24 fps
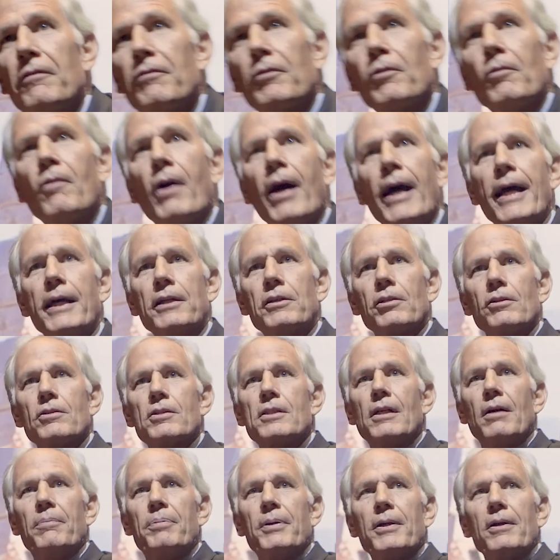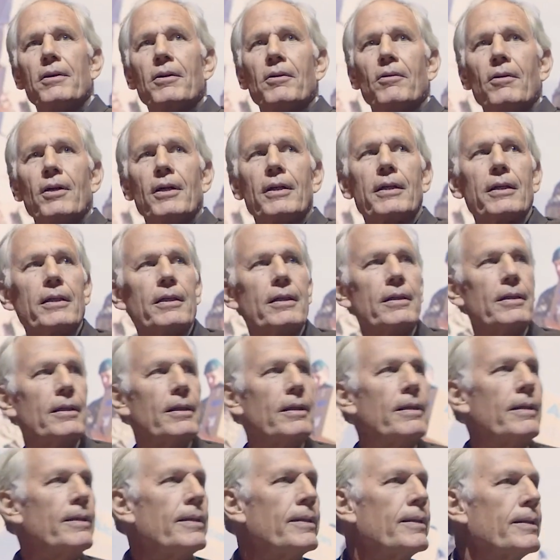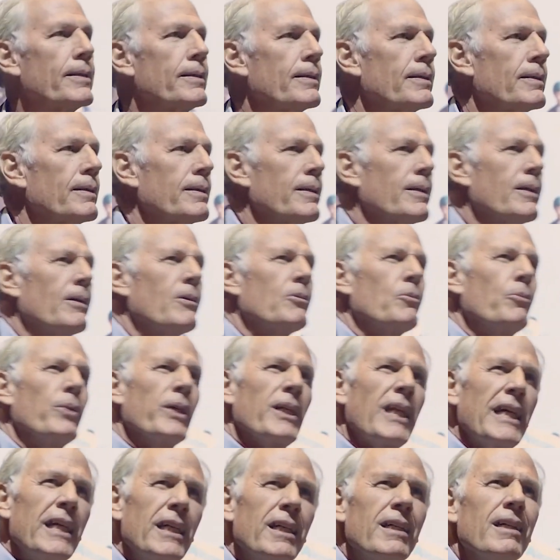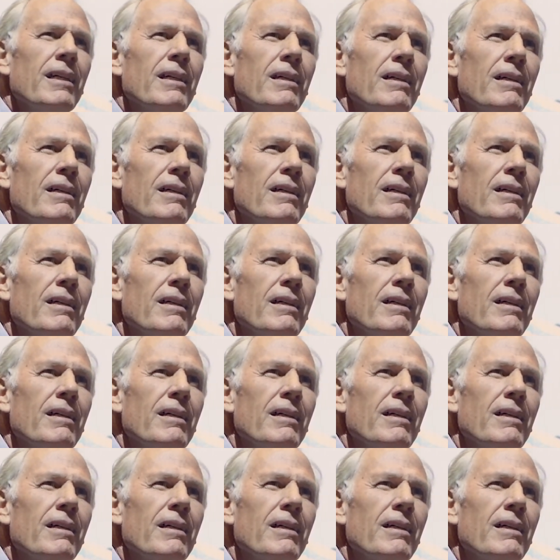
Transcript: varietals up here in Oregon. Really?